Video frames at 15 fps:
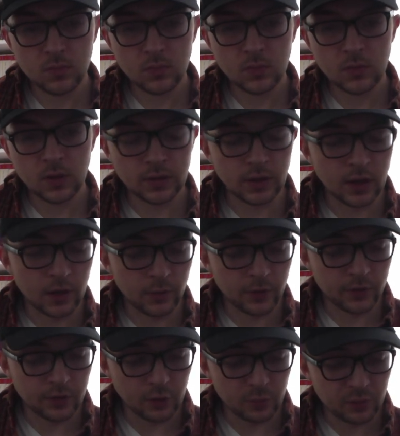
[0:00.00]
And then
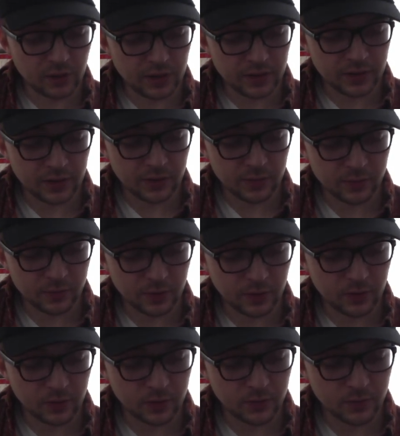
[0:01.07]
obviously you play the
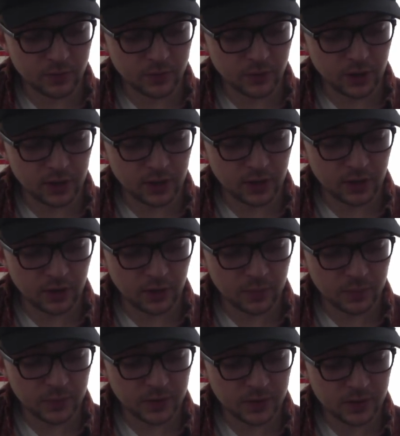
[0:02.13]
5th fret here
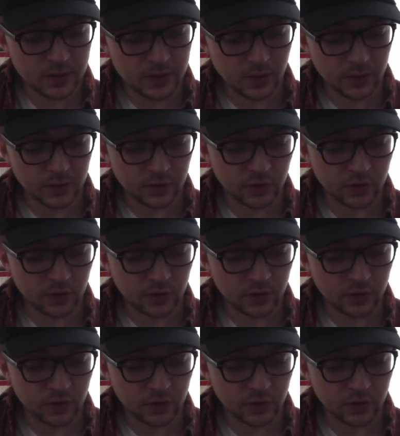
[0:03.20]
on the G